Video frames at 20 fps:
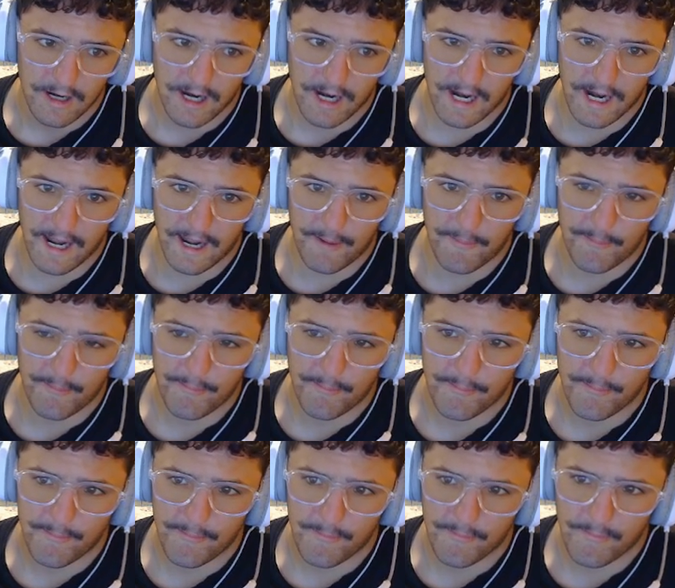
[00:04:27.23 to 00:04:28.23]
And
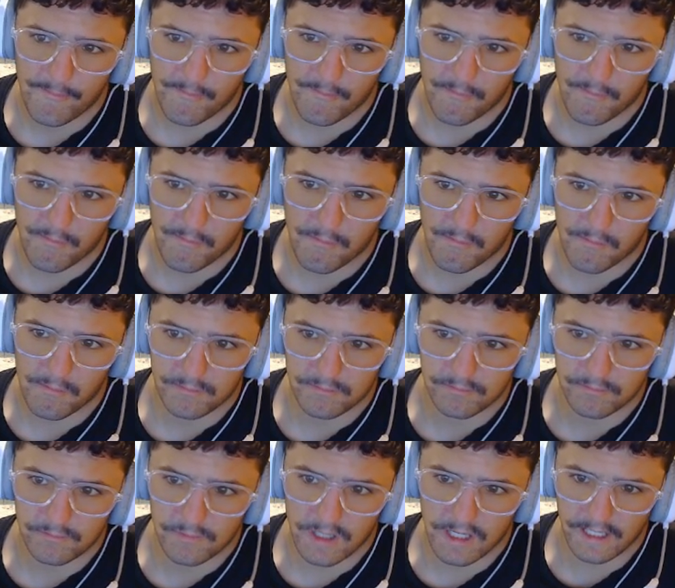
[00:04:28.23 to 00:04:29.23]

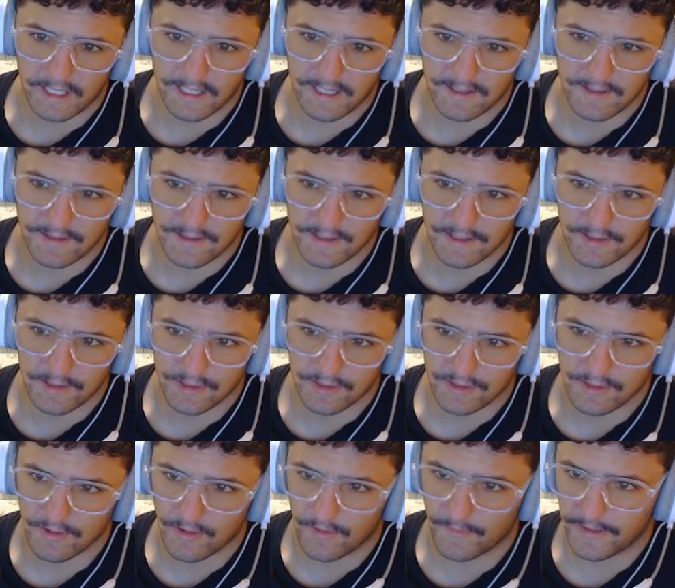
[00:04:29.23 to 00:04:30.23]
I guess to
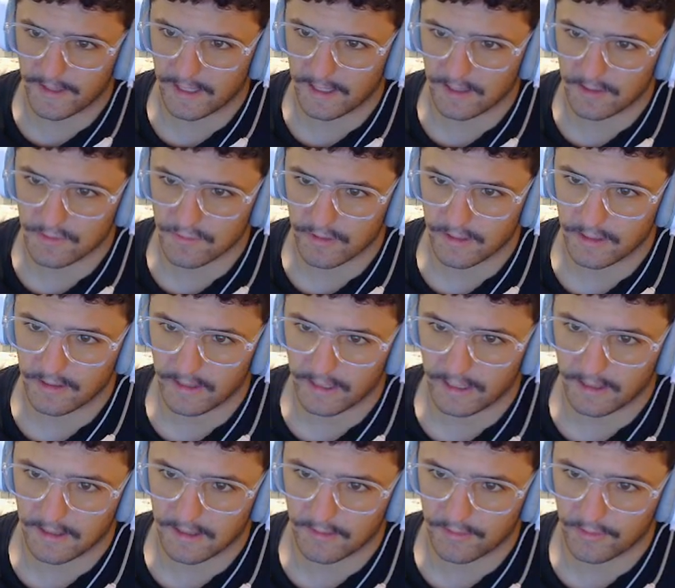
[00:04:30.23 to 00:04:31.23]
just not take a trade
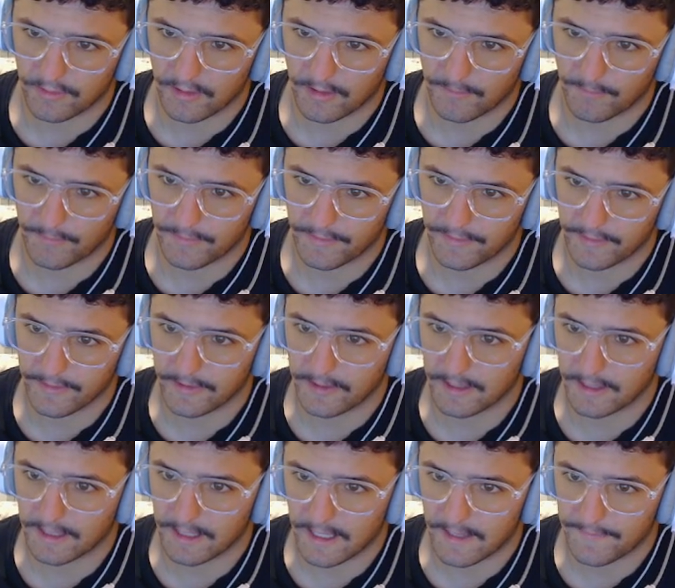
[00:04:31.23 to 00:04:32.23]
like this. Like, look
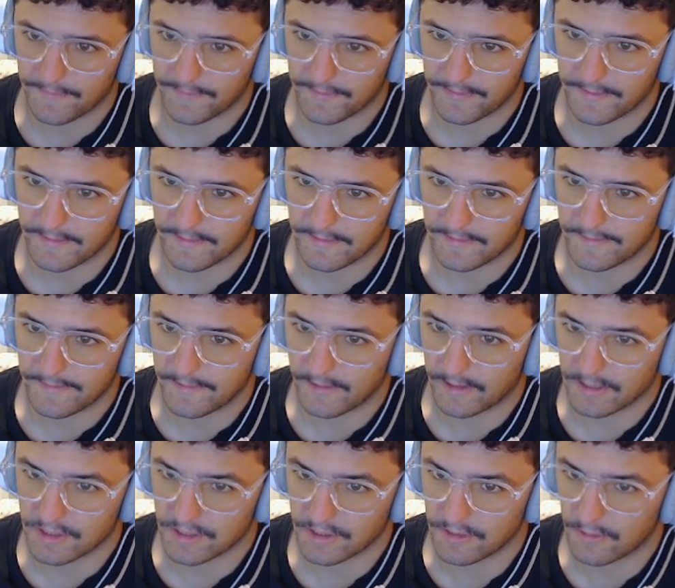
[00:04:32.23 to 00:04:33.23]
at that. I
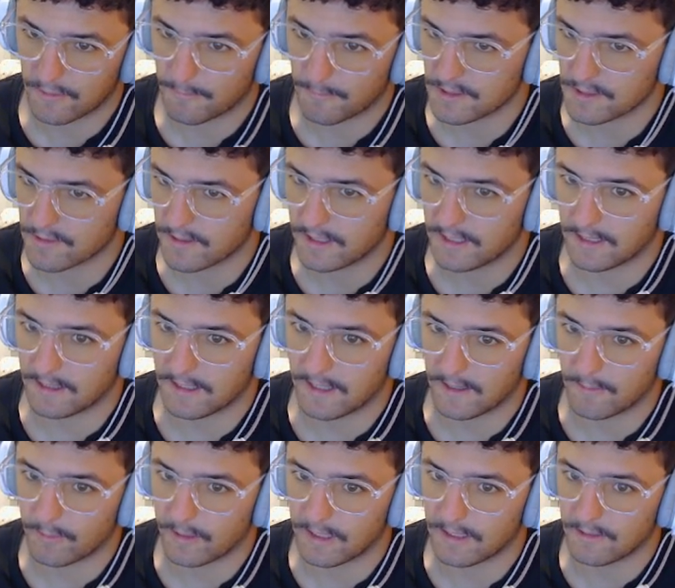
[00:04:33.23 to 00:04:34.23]
should not be trading in
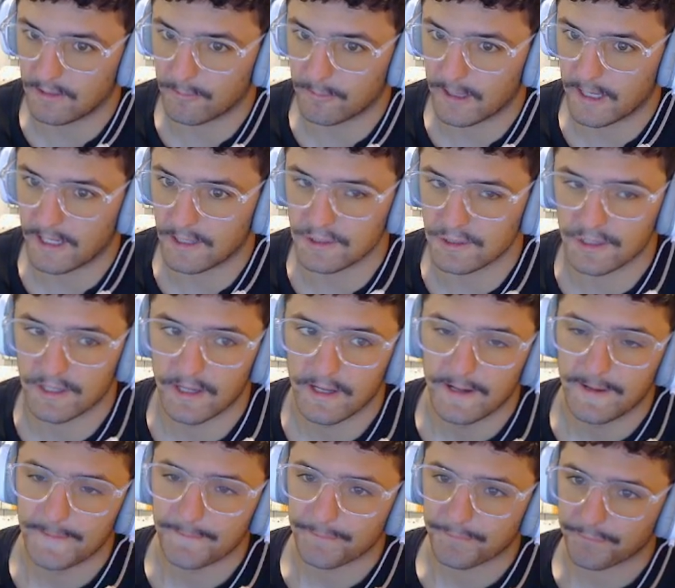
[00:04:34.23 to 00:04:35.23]
that. We're in a range.
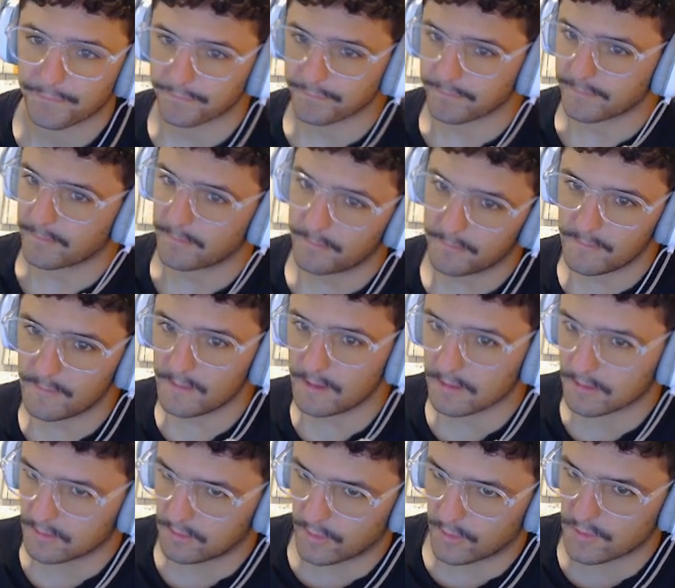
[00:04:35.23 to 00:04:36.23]

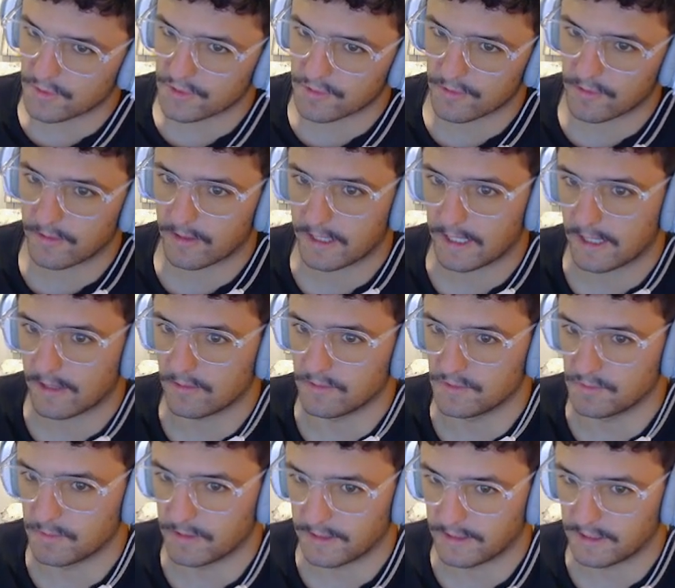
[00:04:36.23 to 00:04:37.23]
No strong
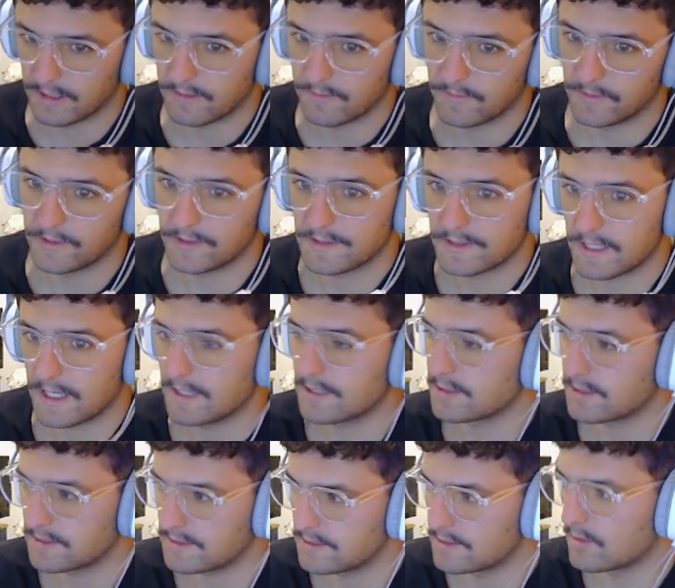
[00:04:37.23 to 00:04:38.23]
candles wanting to inverse that. It's
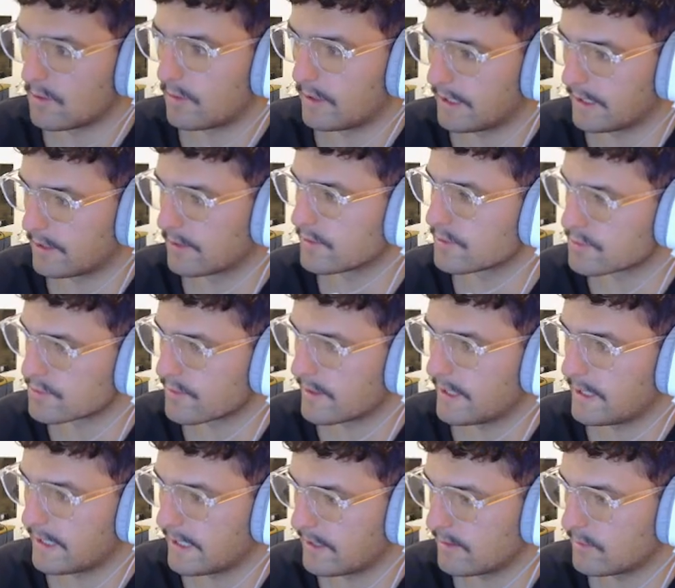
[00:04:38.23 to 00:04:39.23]
just not a good
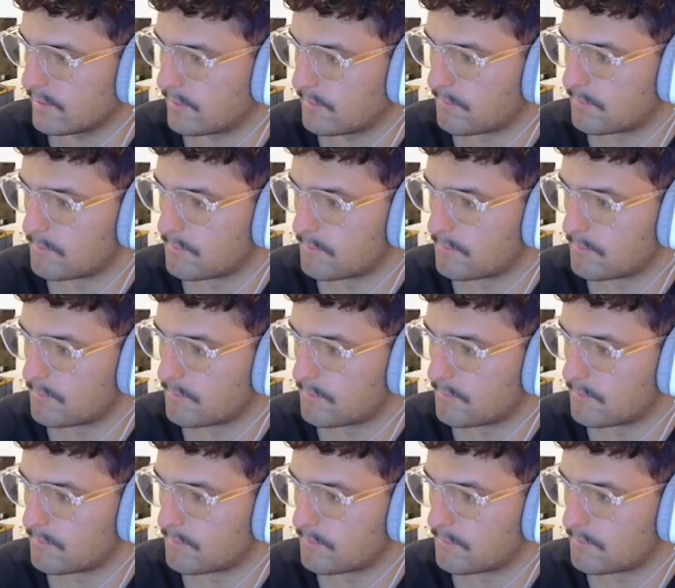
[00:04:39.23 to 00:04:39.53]
trade at all.